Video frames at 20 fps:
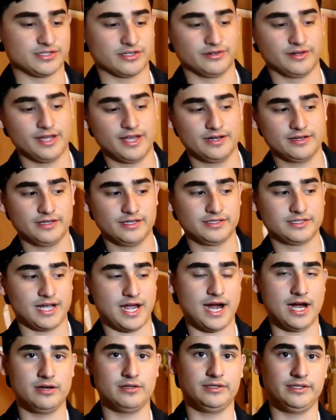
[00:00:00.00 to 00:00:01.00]
They're not
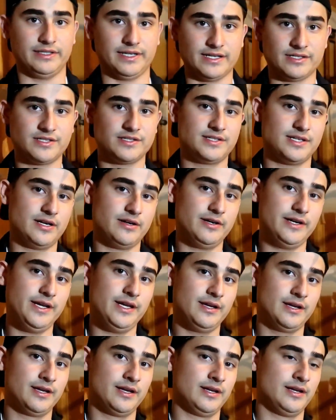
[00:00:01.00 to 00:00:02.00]
entirely
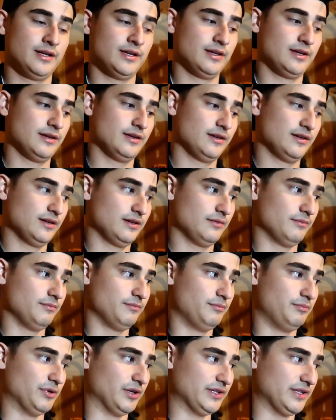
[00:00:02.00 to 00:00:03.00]
necessary,
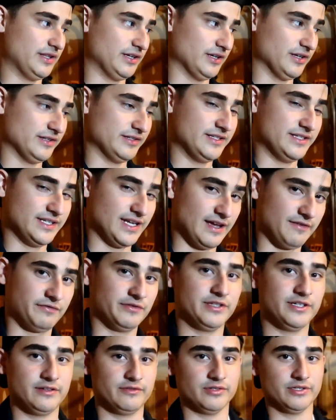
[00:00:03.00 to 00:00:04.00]
but they're
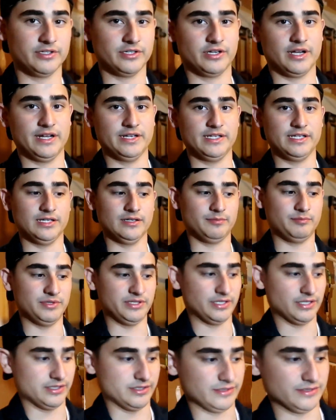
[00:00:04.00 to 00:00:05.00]
definitely a really good idea,
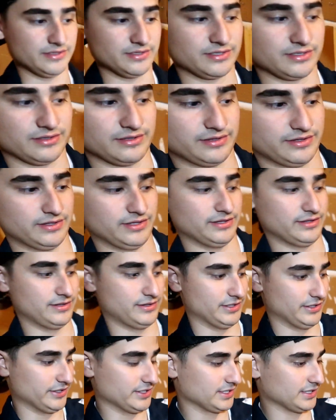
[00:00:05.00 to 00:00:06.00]
because
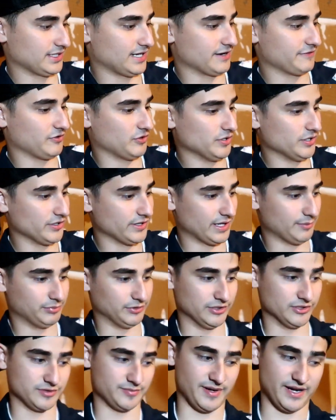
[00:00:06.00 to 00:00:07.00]
there is a lot of oil that
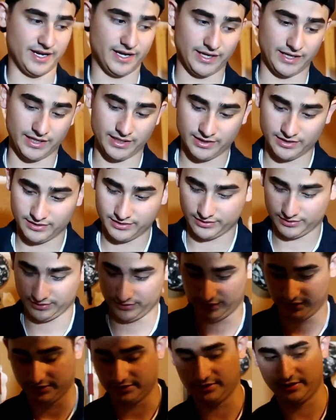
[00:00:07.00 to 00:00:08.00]
blows by
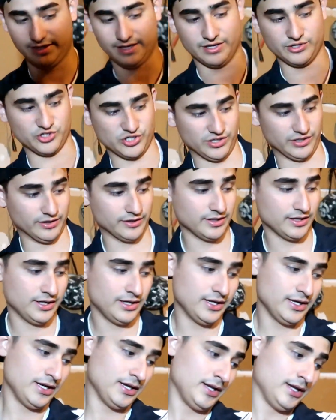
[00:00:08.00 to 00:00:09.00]
into the engine
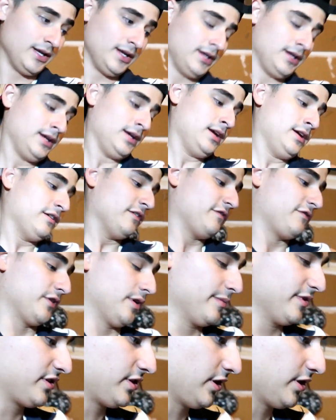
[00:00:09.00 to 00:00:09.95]
from the